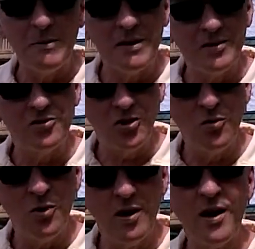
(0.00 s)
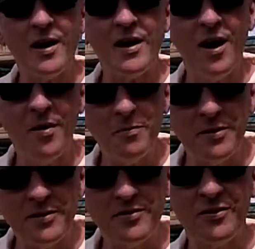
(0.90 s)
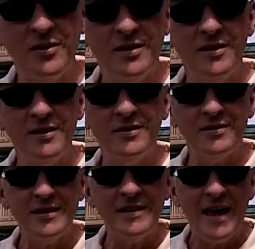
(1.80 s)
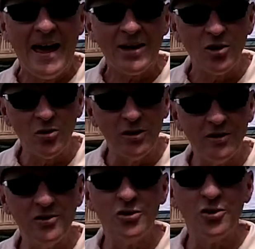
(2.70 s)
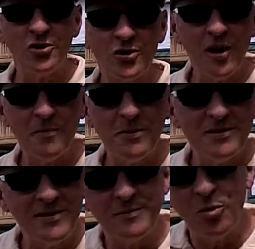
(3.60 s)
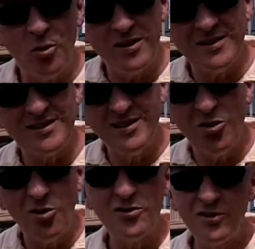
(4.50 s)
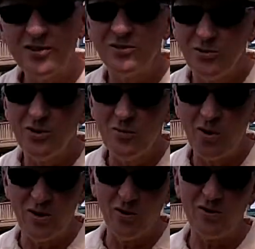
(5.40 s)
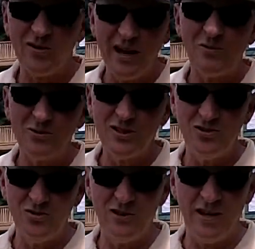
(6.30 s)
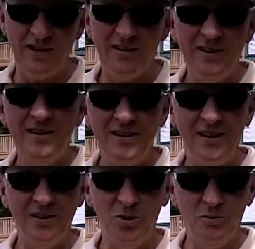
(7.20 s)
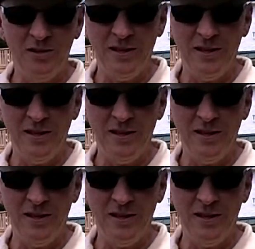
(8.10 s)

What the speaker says: because you know what? A compass is inaccurate. Your compass that points north doesn't really point north, and I will teach you that a little bit